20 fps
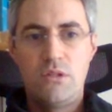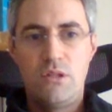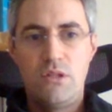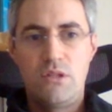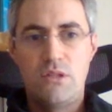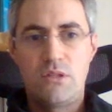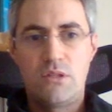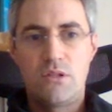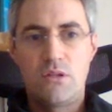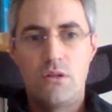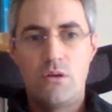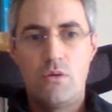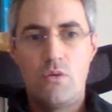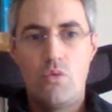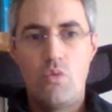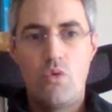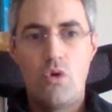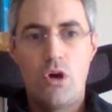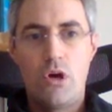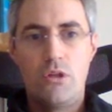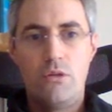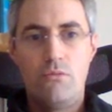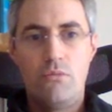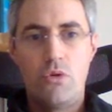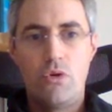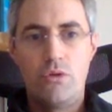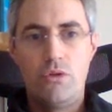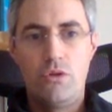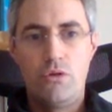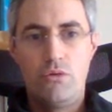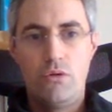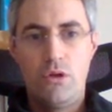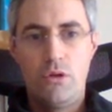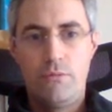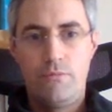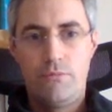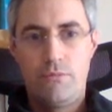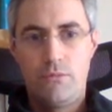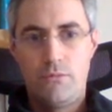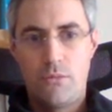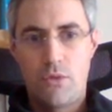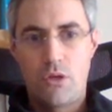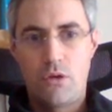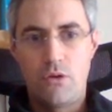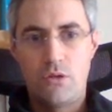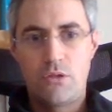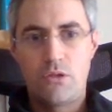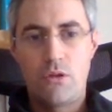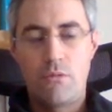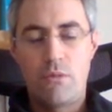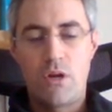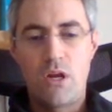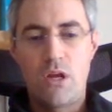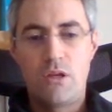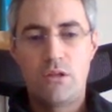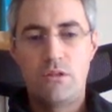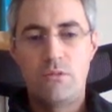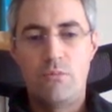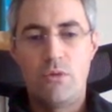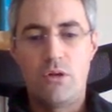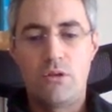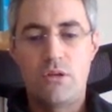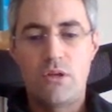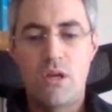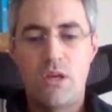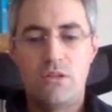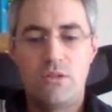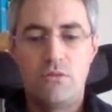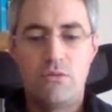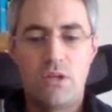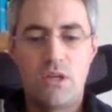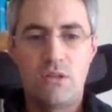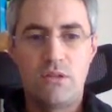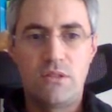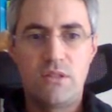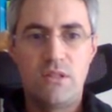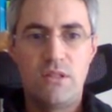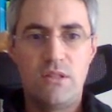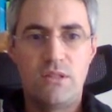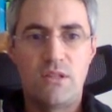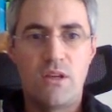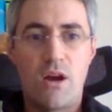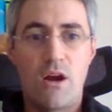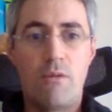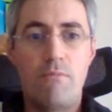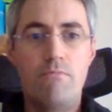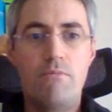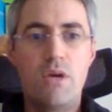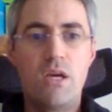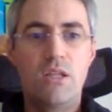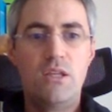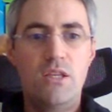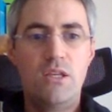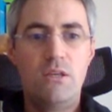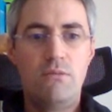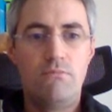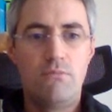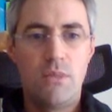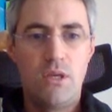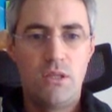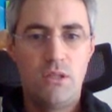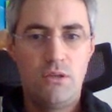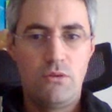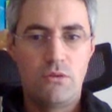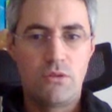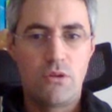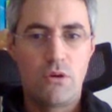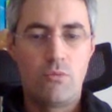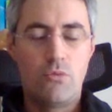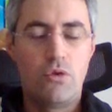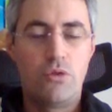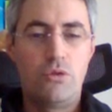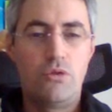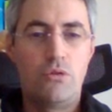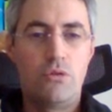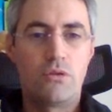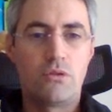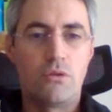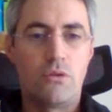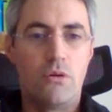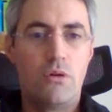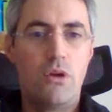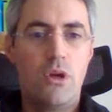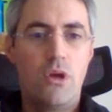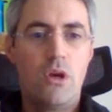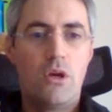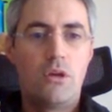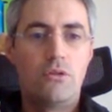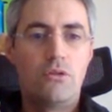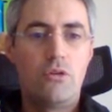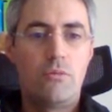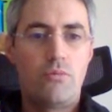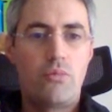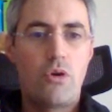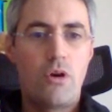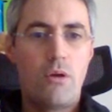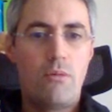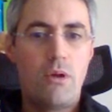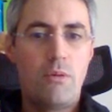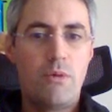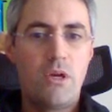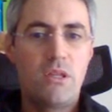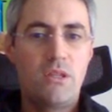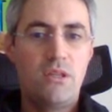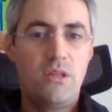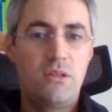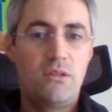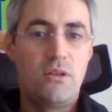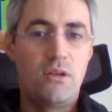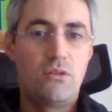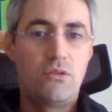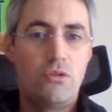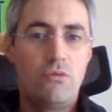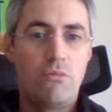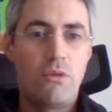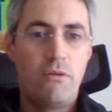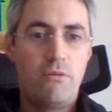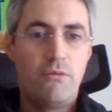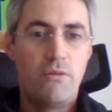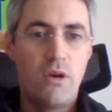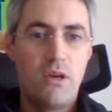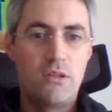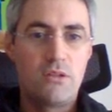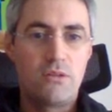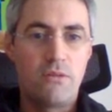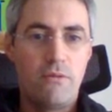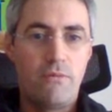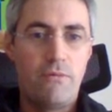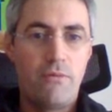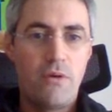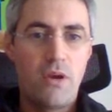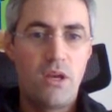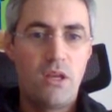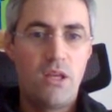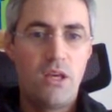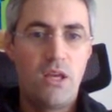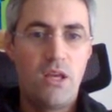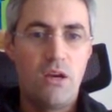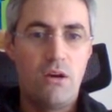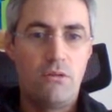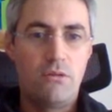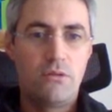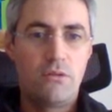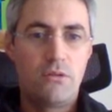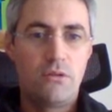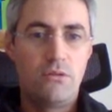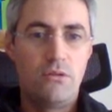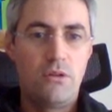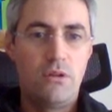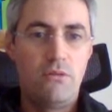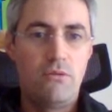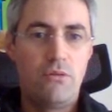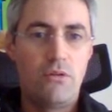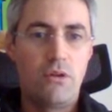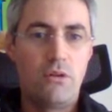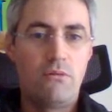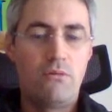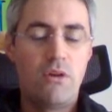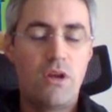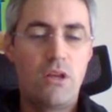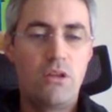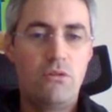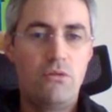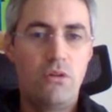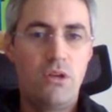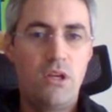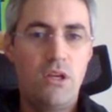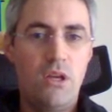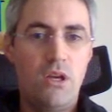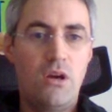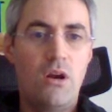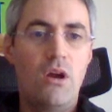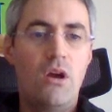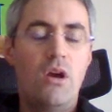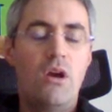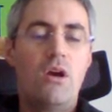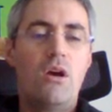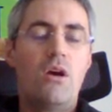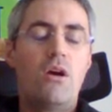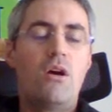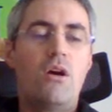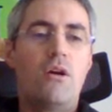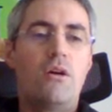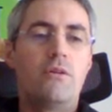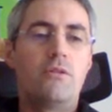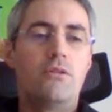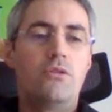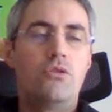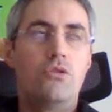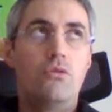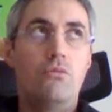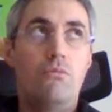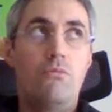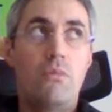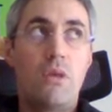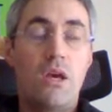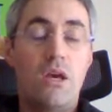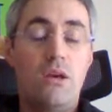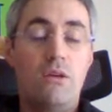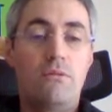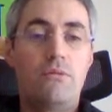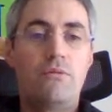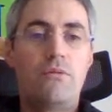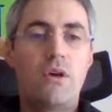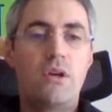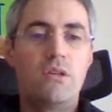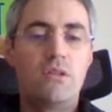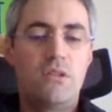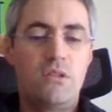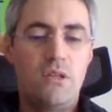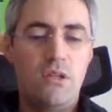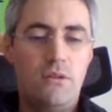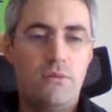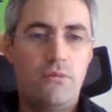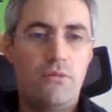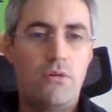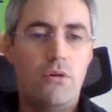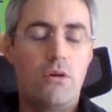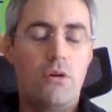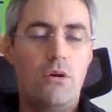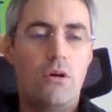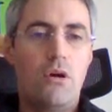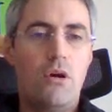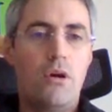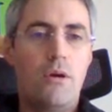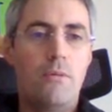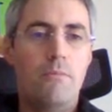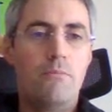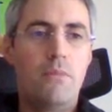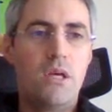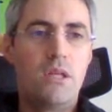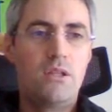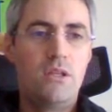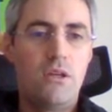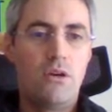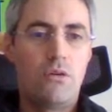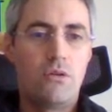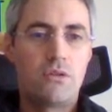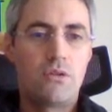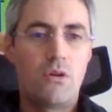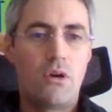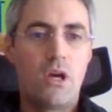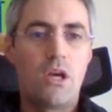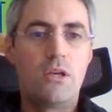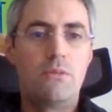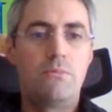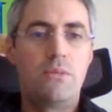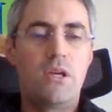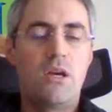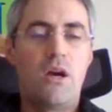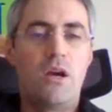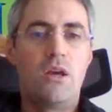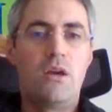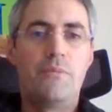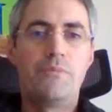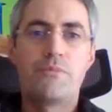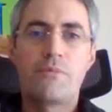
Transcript: is one module, custom alert, but as you can see, there are many, many other modules. So the problematic that you may face of finding out the different value here, you may face it for many other API.